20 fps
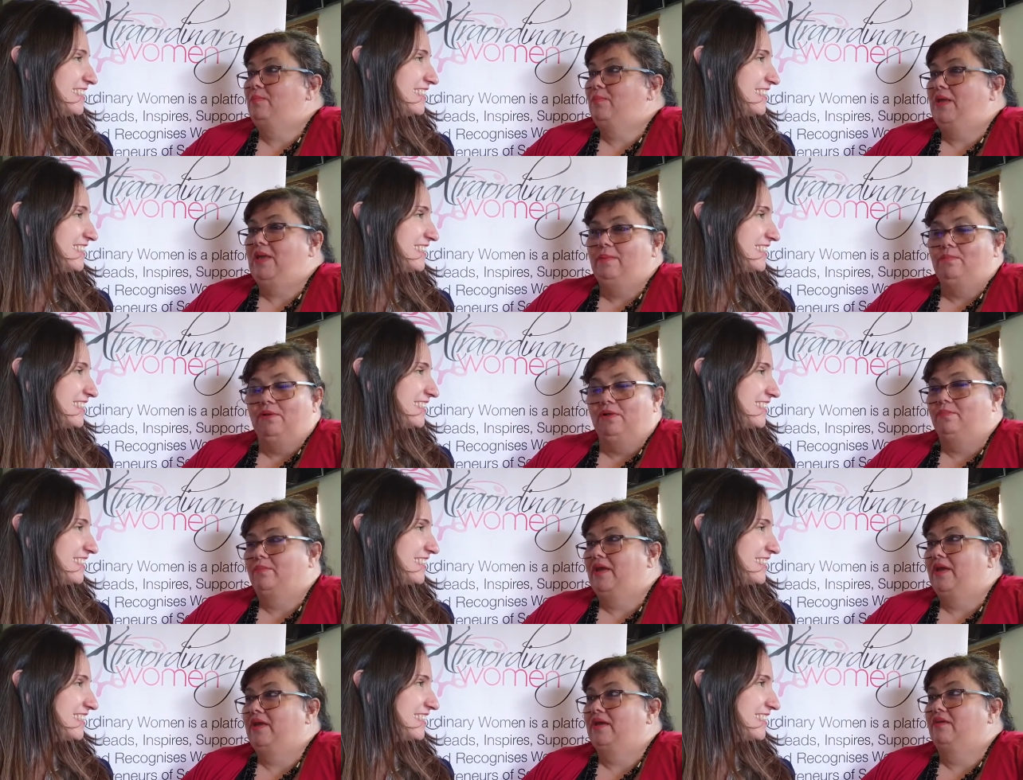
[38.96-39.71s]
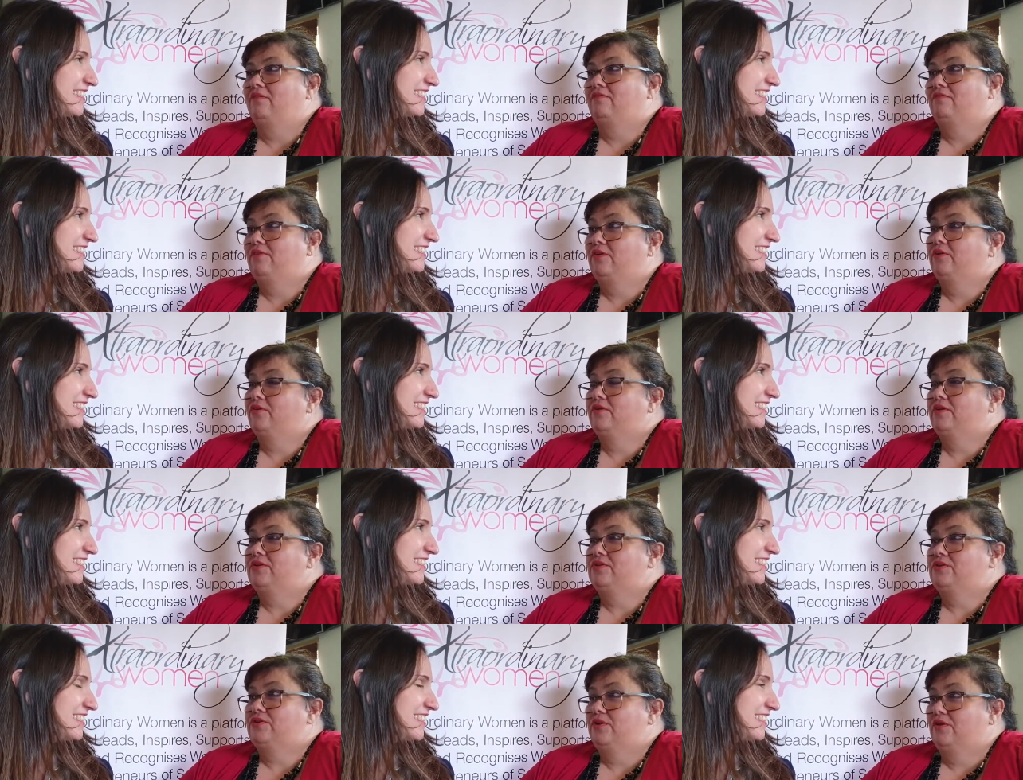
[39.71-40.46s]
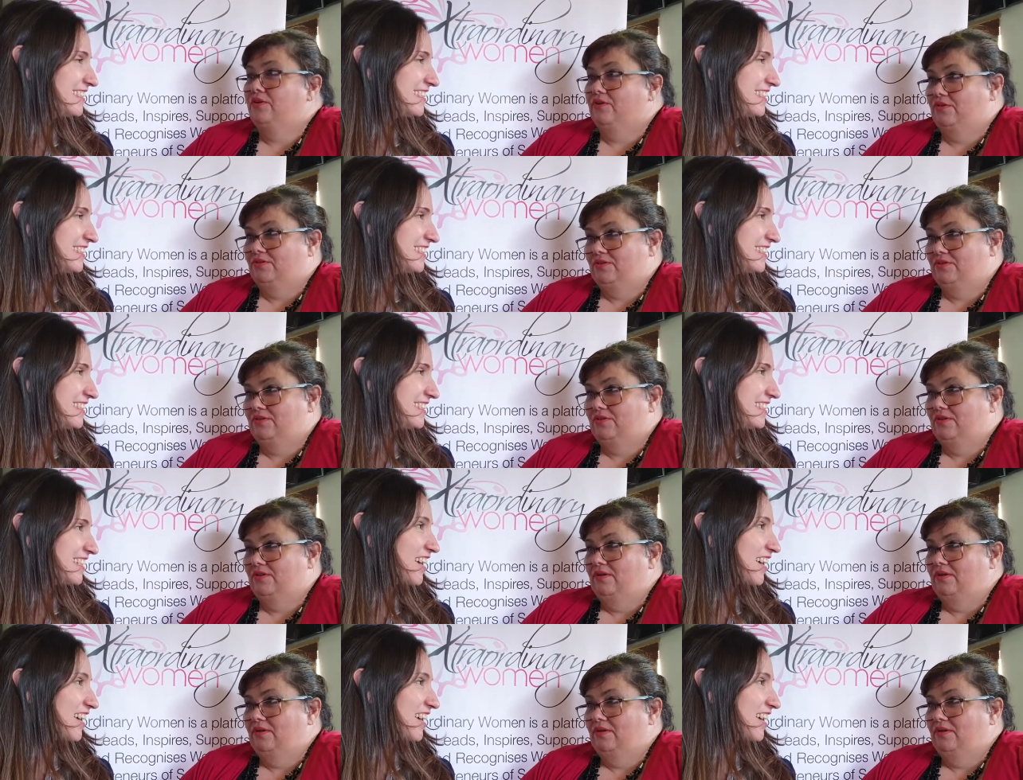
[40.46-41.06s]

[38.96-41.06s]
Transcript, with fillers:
Speaker 1: people making furious notes.